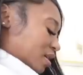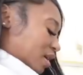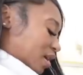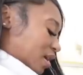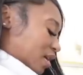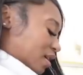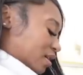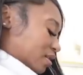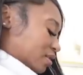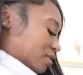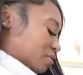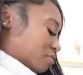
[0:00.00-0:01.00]

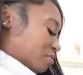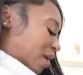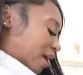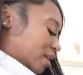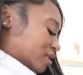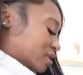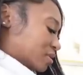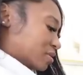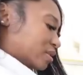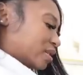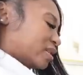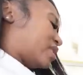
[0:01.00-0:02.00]
and you got into
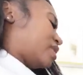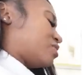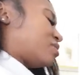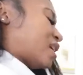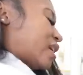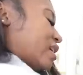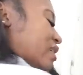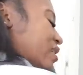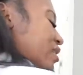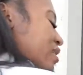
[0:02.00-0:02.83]
it, and then you like,